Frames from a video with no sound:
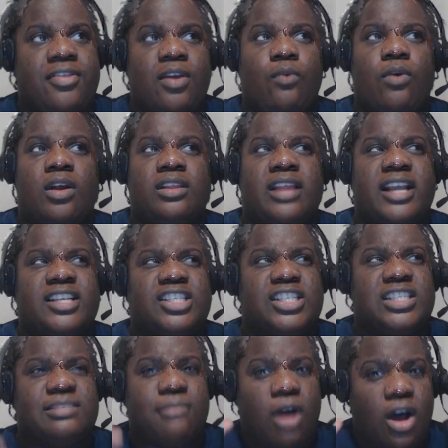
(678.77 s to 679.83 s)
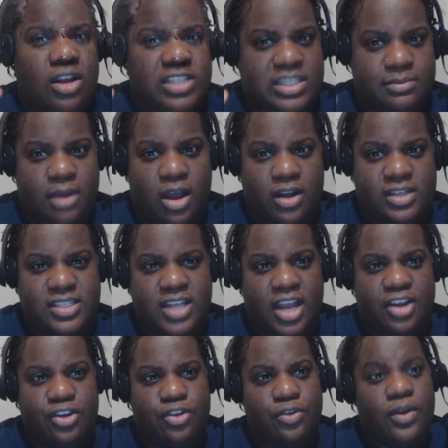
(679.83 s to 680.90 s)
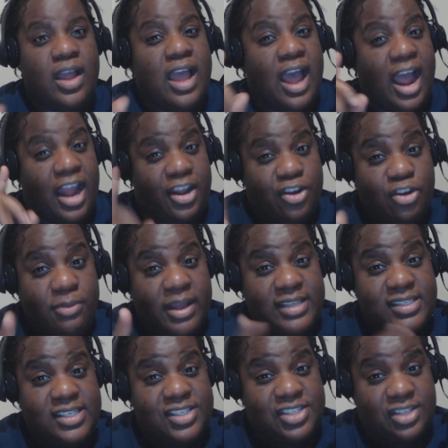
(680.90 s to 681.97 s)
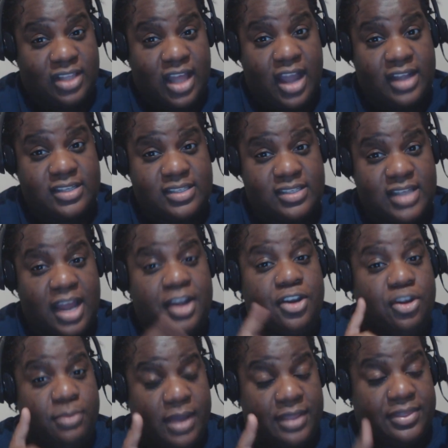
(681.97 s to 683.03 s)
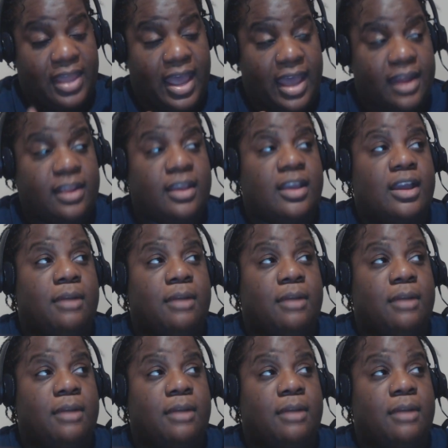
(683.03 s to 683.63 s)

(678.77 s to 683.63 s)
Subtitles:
And they weren't like small, because I knew about sister locks. I knew about that.